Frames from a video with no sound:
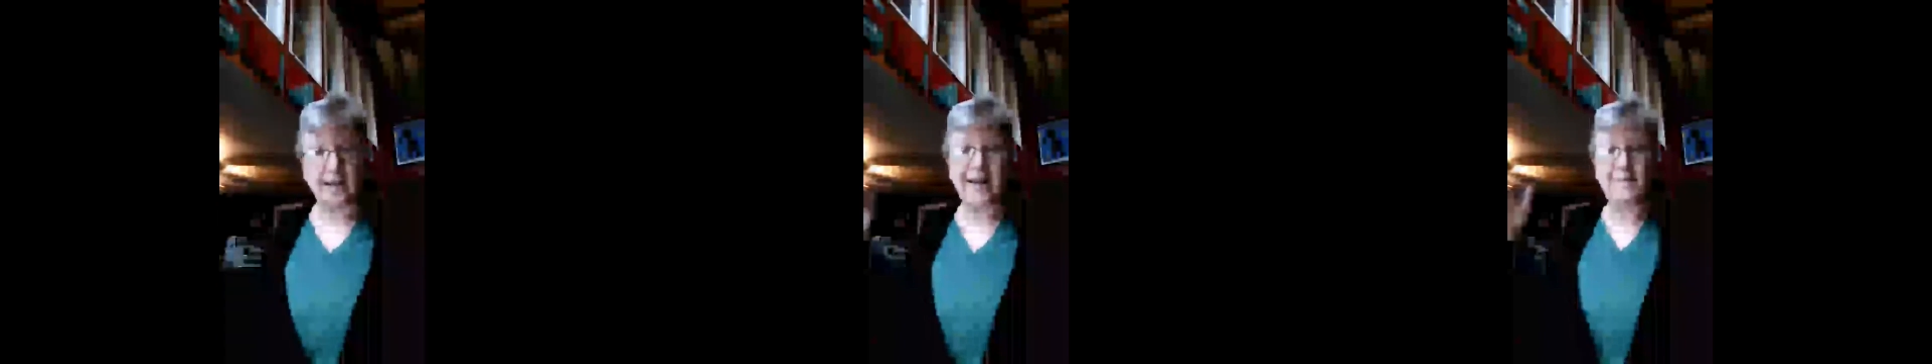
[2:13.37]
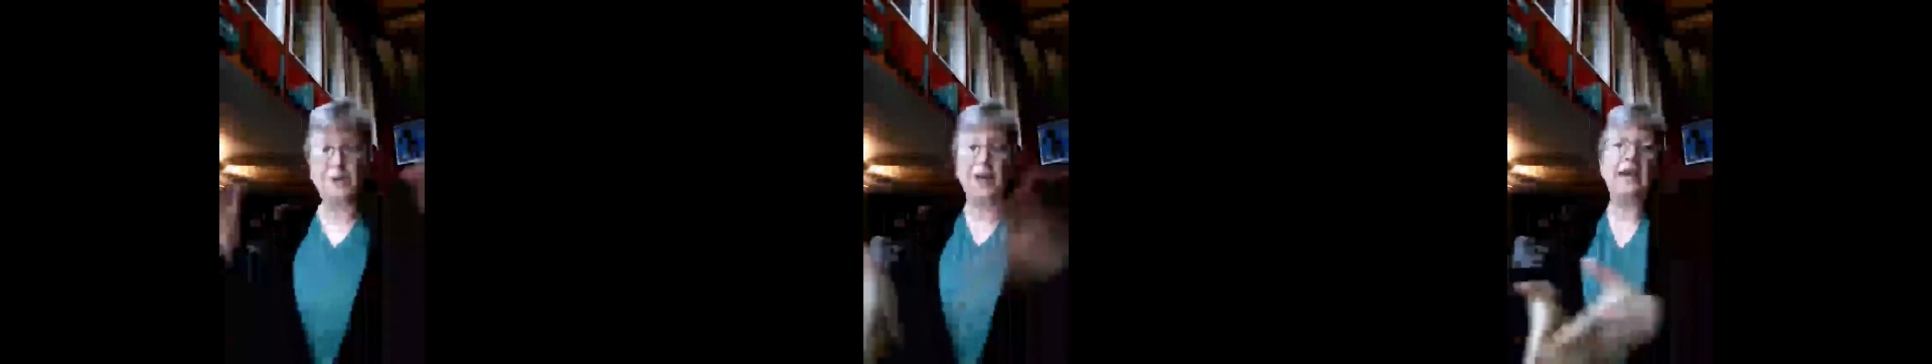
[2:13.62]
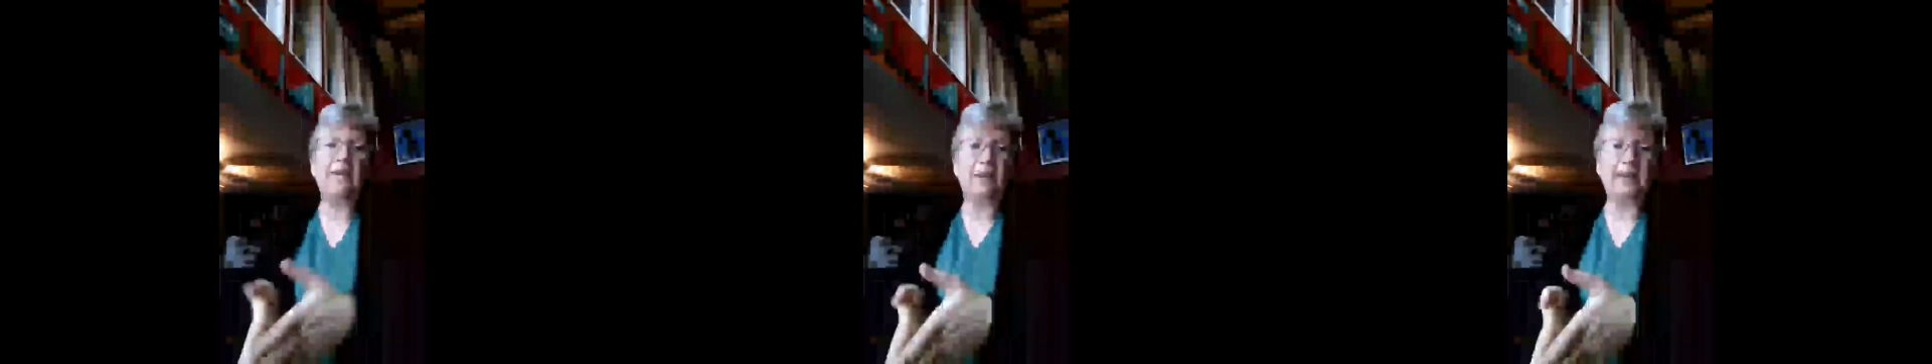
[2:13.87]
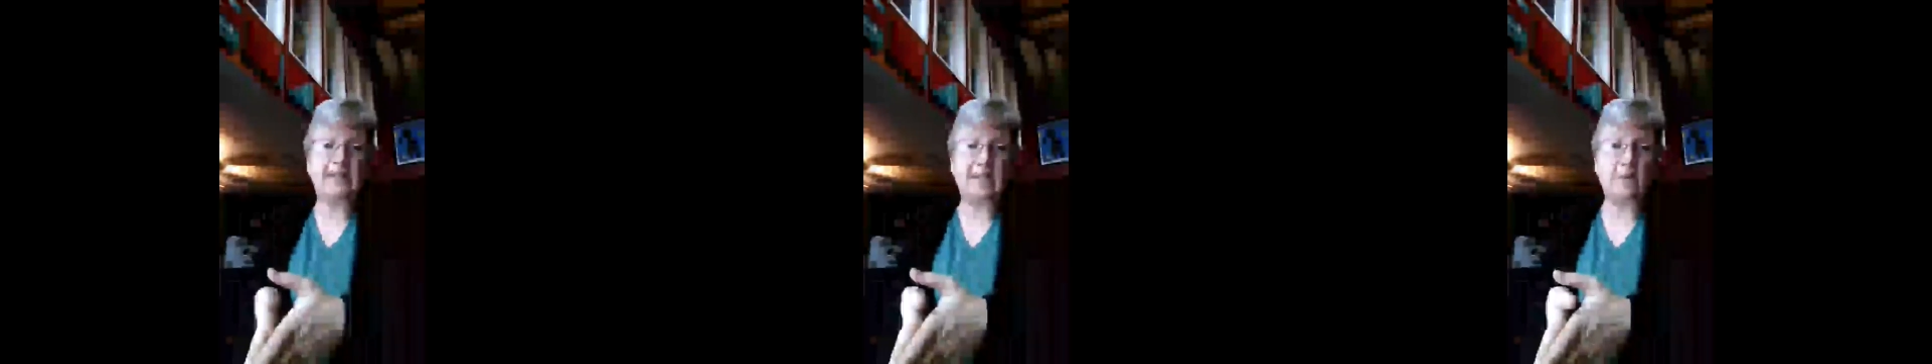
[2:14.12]
time, you can't
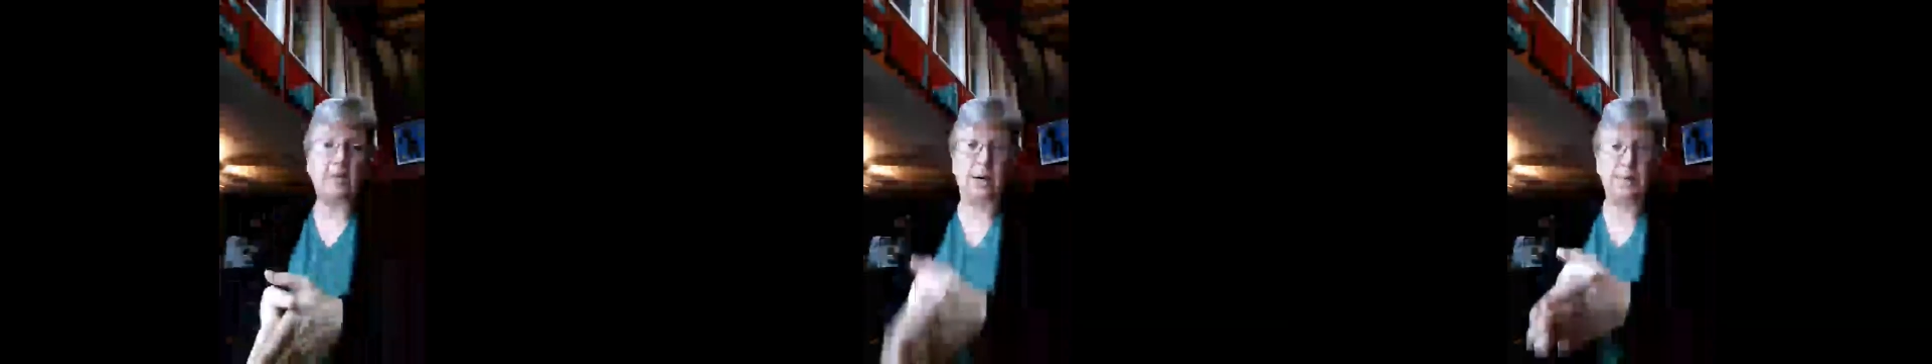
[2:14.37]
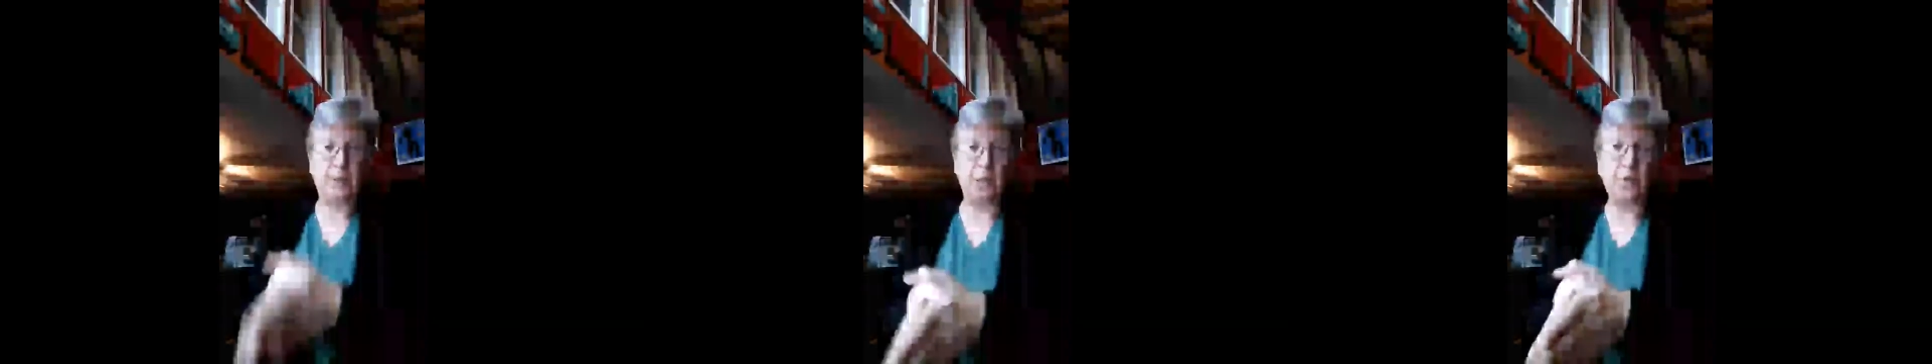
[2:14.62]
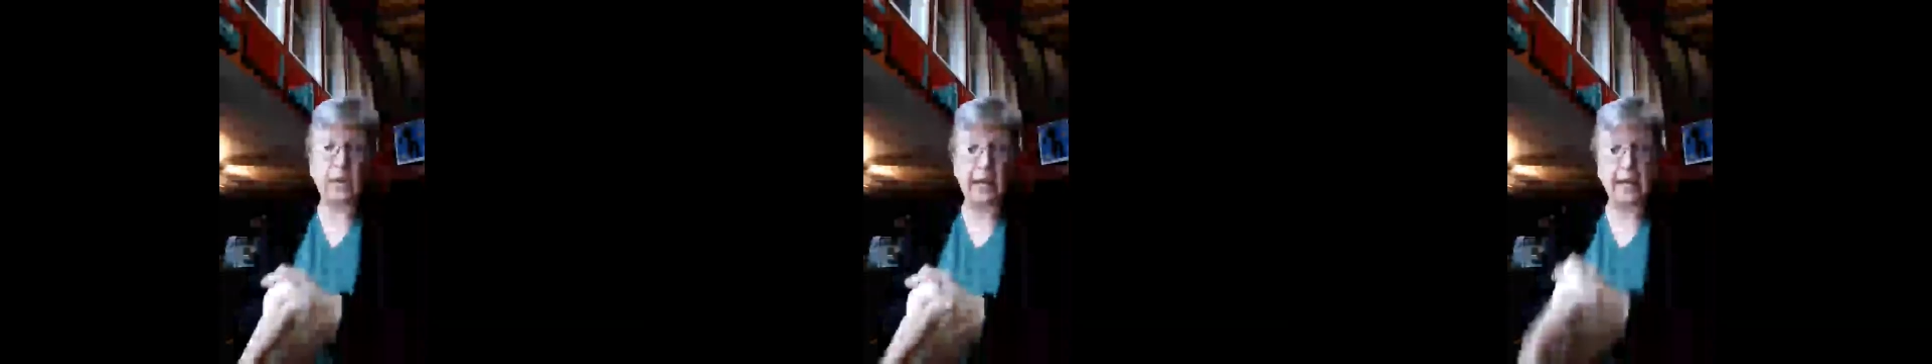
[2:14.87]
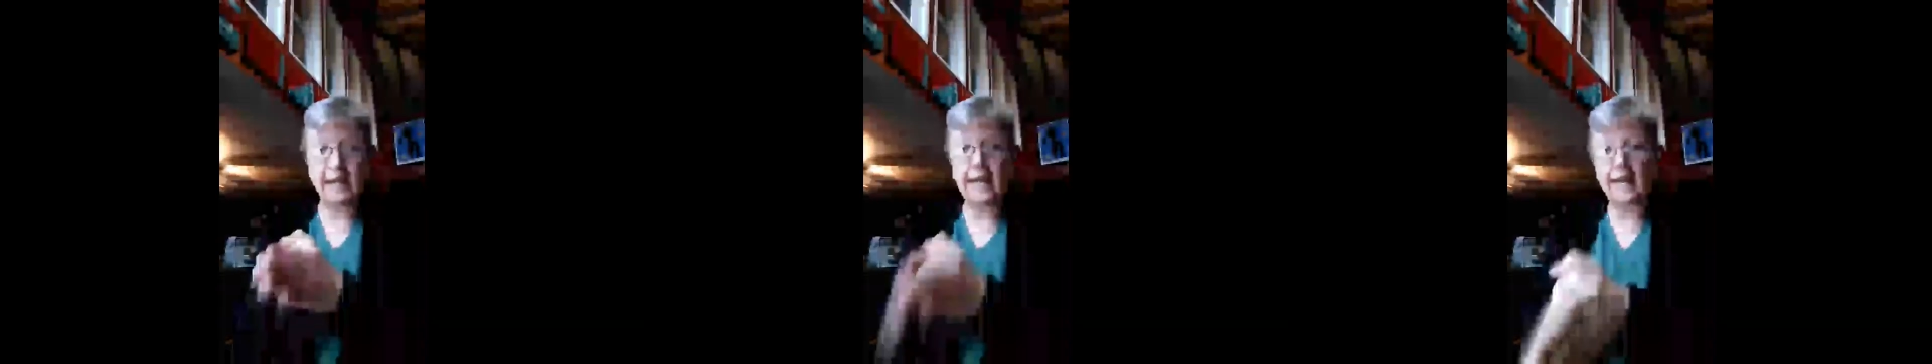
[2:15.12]
really see what I'm doing